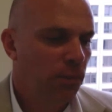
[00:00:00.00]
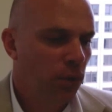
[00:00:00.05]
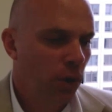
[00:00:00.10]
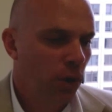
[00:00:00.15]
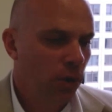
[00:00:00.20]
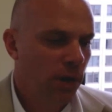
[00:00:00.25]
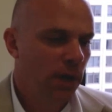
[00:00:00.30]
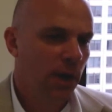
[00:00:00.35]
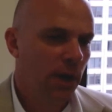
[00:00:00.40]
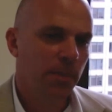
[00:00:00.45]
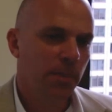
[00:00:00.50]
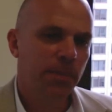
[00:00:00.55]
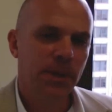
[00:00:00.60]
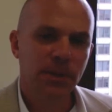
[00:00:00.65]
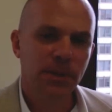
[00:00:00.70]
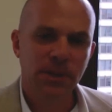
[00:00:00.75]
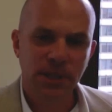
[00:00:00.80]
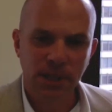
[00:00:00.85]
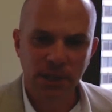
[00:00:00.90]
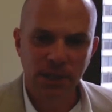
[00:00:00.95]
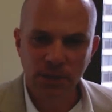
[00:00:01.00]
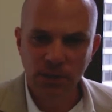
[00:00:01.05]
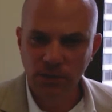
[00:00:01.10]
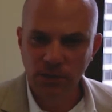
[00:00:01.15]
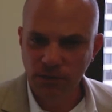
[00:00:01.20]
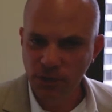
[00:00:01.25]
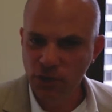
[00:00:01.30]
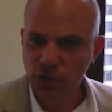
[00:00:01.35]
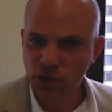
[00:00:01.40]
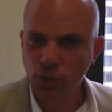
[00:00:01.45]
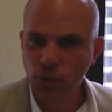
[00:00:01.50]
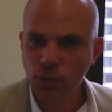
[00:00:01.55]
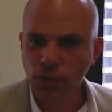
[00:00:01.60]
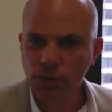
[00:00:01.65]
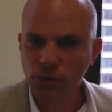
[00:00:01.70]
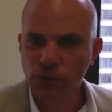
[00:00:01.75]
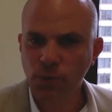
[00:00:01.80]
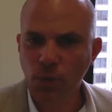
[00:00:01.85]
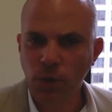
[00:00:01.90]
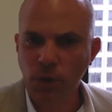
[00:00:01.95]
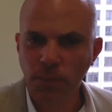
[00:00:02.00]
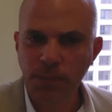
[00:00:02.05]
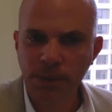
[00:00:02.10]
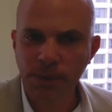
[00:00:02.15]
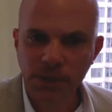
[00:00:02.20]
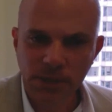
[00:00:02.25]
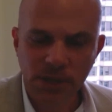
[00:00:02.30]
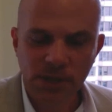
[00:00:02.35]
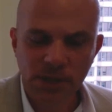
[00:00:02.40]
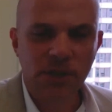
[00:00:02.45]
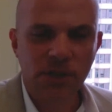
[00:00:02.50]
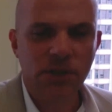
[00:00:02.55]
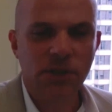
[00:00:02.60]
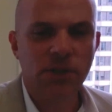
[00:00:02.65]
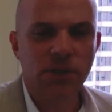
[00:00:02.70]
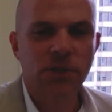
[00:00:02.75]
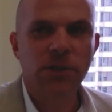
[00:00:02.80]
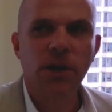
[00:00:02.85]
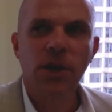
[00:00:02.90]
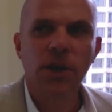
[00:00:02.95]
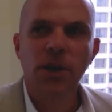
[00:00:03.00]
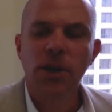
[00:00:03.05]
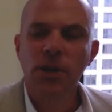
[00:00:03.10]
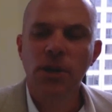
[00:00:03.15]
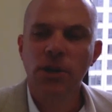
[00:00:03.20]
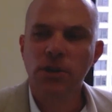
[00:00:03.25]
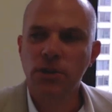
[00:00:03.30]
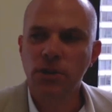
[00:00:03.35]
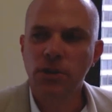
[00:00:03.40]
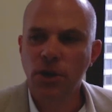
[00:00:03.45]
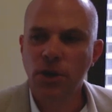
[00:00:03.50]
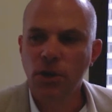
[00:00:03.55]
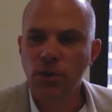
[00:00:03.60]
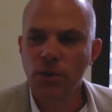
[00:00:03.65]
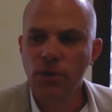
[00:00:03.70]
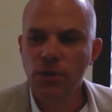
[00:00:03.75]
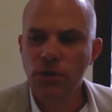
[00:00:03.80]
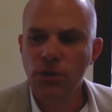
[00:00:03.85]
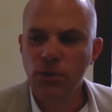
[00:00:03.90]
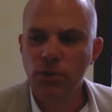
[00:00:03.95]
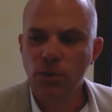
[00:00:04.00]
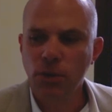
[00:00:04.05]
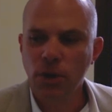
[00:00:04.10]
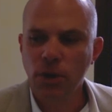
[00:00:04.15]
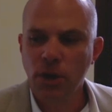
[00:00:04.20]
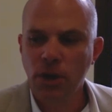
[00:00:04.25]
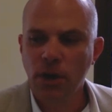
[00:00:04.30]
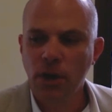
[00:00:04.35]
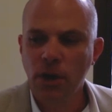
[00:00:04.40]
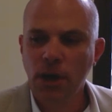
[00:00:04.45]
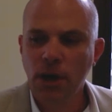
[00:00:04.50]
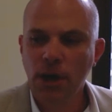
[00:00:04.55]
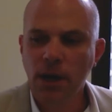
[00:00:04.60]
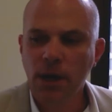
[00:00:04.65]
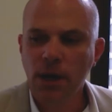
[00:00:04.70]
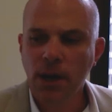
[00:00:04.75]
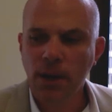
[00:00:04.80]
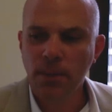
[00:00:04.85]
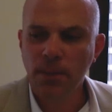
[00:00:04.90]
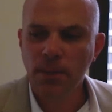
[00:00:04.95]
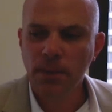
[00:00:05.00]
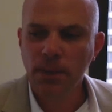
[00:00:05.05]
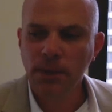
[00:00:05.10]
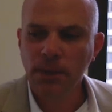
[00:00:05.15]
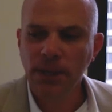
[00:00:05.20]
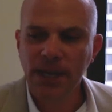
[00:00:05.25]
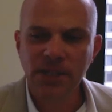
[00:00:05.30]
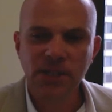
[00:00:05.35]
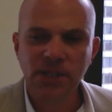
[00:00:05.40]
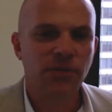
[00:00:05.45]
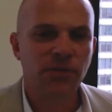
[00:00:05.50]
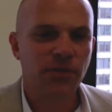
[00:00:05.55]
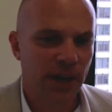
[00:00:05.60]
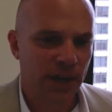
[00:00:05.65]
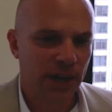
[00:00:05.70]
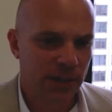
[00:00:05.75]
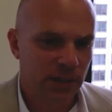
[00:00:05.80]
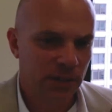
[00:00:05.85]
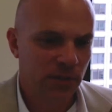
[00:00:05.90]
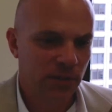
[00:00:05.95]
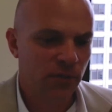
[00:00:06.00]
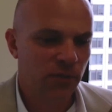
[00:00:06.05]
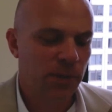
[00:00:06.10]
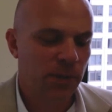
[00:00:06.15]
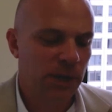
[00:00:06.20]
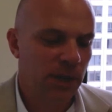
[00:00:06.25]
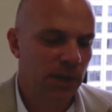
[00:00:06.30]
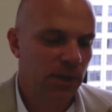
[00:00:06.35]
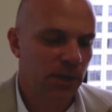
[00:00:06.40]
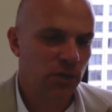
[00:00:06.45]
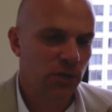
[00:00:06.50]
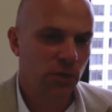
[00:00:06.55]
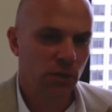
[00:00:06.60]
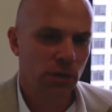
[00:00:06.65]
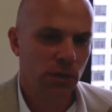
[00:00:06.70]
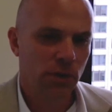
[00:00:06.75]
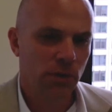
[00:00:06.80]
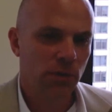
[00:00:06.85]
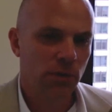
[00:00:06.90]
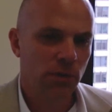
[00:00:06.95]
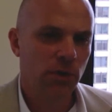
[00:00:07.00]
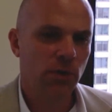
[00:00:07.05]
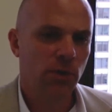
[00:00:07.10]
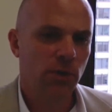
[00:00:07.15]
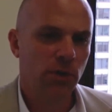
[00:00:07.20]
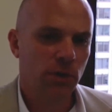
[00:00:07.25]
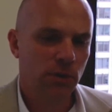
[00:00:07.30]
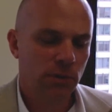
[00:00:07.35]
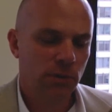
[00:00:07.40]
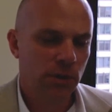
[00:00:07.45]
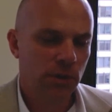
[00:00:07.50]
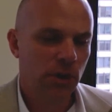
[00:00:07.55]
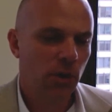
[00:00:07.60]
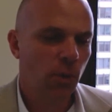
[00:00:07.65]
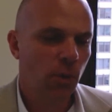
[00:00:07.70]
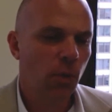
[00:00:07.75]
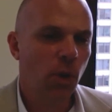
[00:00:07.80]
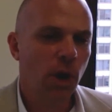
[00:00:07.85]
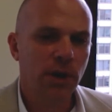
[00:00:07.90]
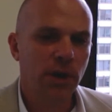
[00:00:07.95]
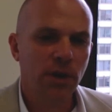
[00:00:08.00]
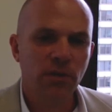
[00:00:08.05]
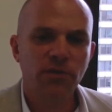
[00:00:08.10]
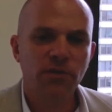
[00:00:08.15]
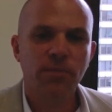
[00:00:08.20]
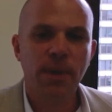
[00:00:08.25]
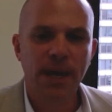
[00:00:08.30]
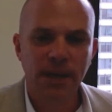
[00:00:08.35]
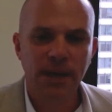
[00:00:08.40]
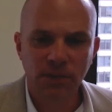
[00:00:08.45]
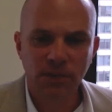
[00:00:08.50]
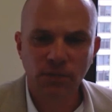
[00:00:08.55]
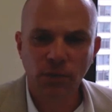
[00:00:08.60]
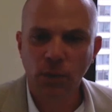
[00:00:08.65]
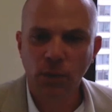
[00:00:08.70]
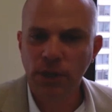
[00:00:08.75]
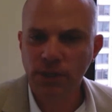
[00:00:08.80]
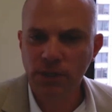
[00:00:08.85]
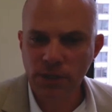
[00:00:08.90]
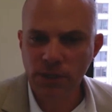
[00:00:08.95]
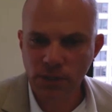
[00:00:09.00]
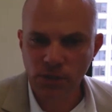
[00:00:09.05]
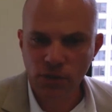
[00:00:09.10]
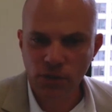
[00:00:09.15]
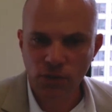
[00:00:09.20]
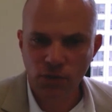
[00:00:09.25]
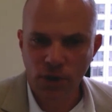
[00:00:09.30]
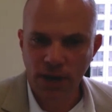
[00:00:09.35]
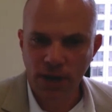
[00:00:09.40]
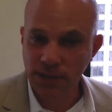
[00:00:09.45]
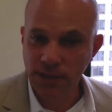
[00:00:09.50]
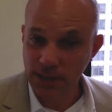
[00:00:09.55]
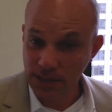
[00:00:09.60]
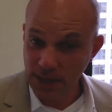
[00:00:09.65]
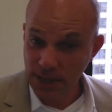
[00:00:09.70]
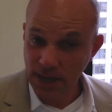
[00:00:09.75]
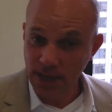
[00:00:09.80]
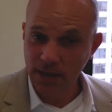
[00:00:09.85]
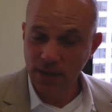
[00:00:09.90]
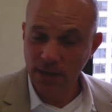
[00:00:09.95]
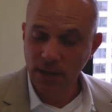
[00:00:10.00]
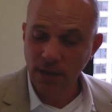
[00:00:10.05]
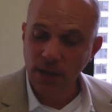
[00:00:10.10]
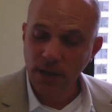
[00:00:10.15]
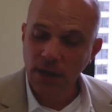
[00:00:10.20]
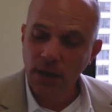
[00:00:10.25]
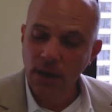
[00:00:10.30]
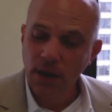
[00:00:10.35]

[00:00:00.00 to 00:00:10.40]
Broken up into individual small businesses, you know, you're um, less effective because you're you're you know one of many voices trying to get